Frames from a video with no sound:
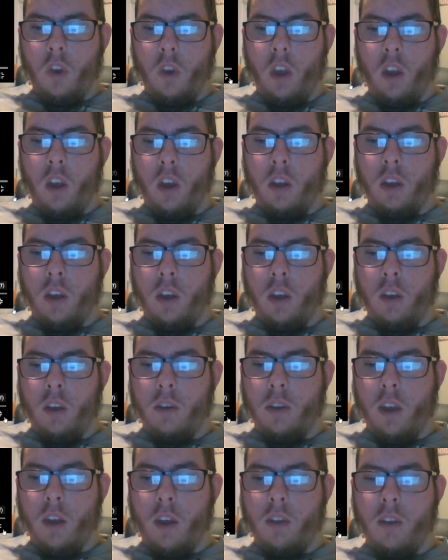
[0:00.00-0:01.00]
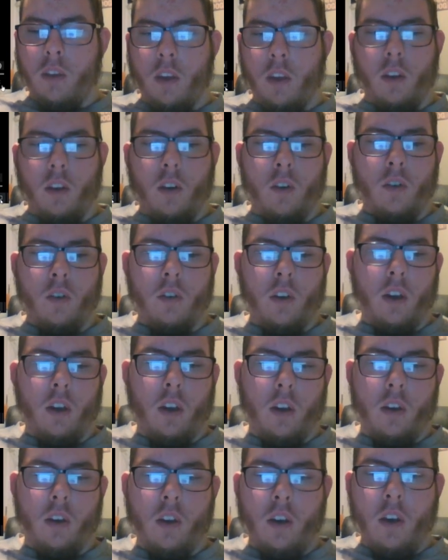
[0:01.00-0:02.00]
I guess that's it.
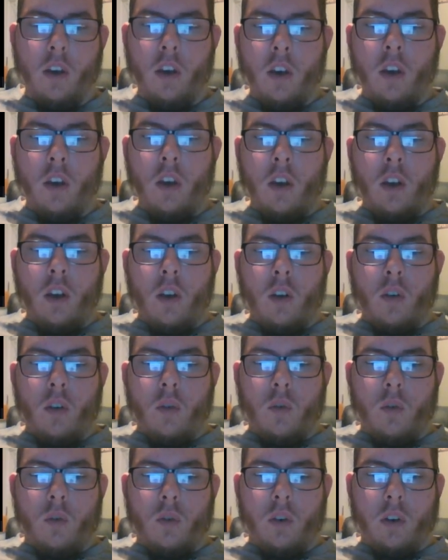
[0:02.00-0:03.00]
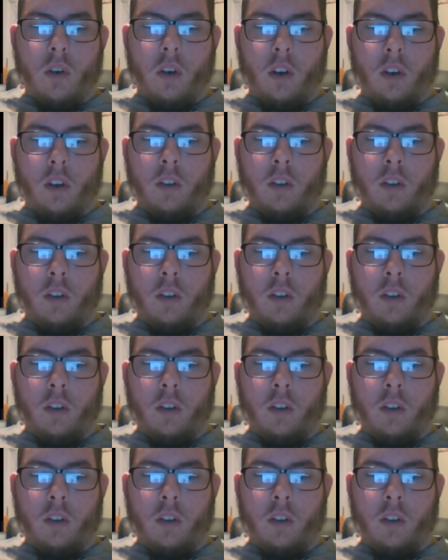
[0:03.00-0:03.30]
Okay. Well, I